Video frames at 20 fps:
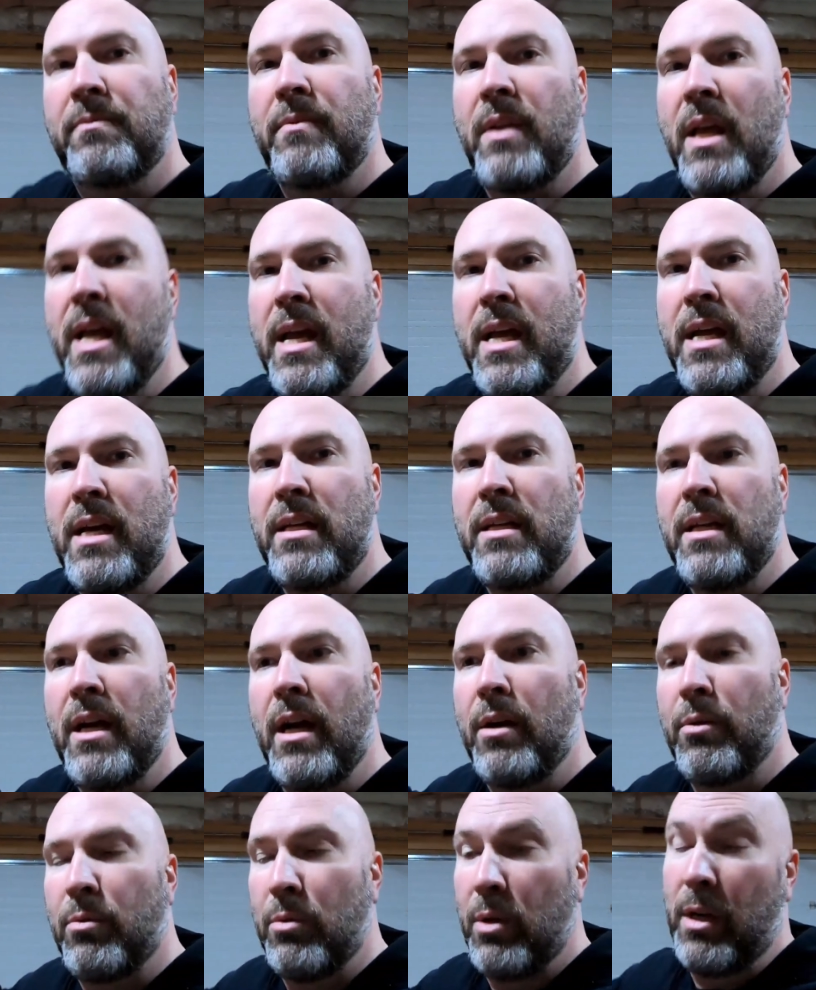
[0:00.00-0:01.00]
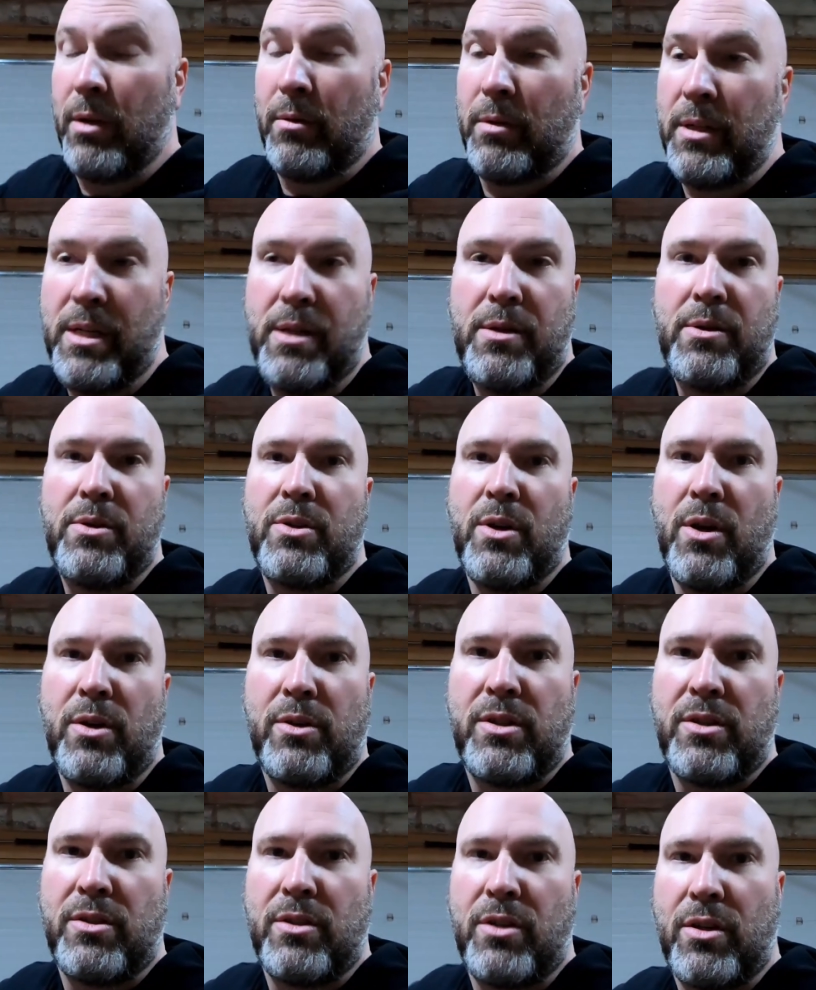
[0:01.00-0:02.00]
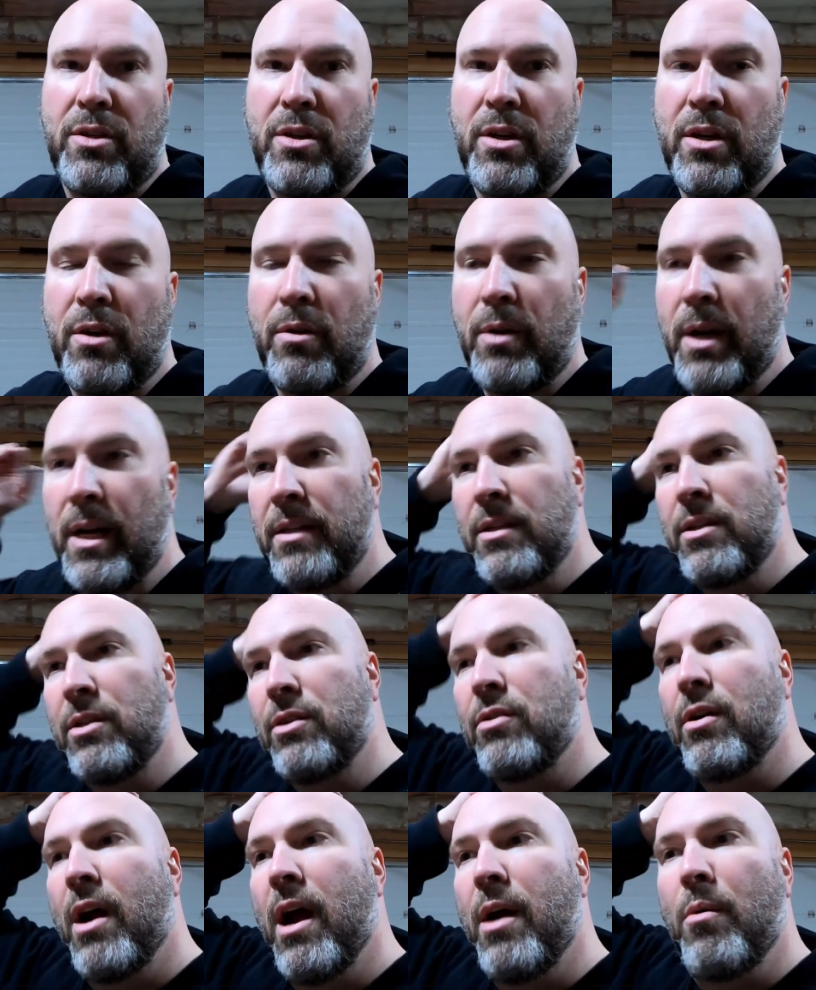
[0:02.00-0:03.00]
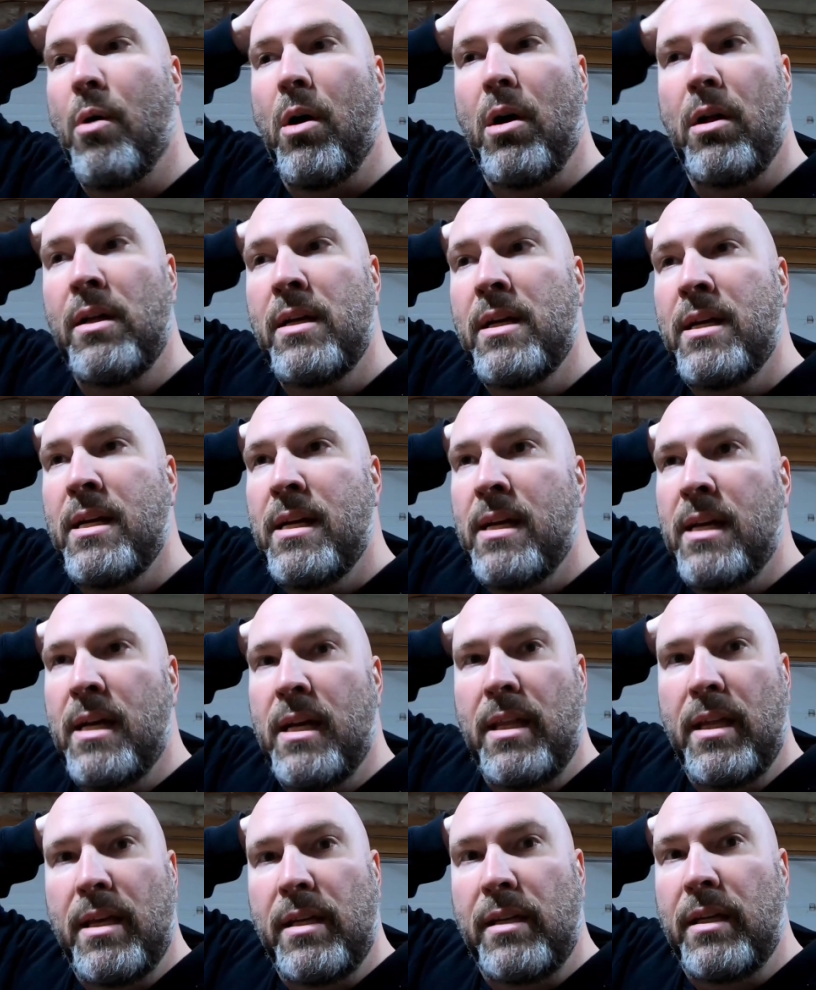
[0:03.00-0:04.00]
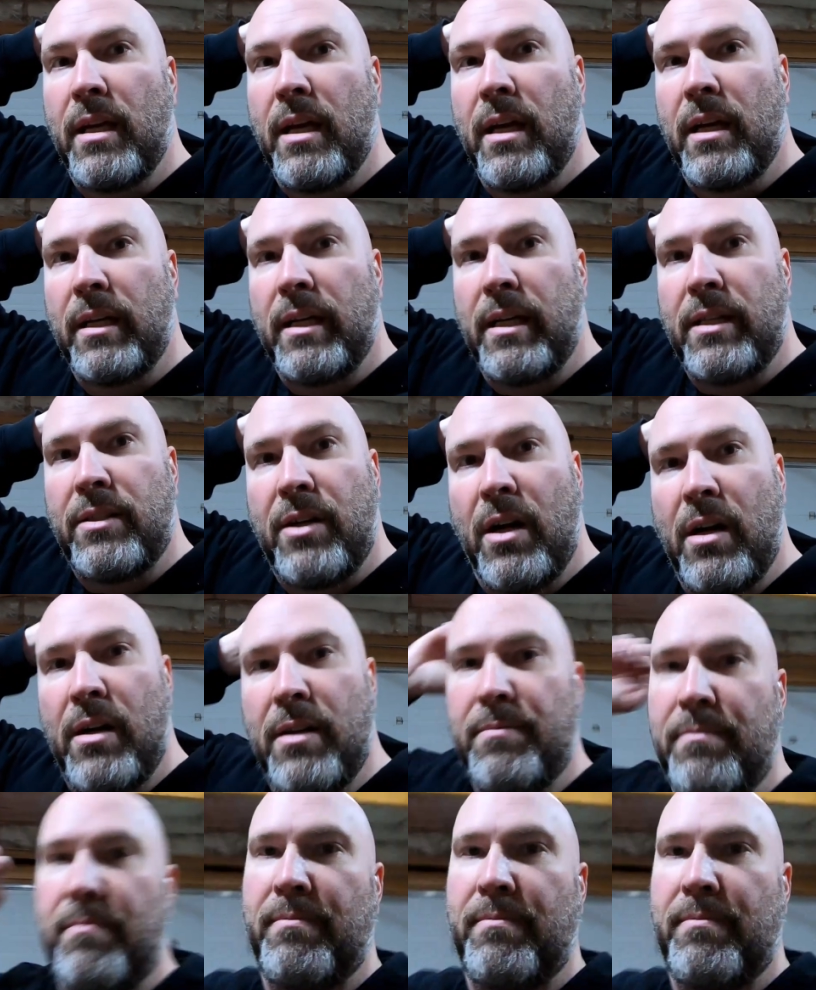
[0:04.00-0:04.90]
and we're gonna reuse those because we're just gonna go right into the drywall and then get started.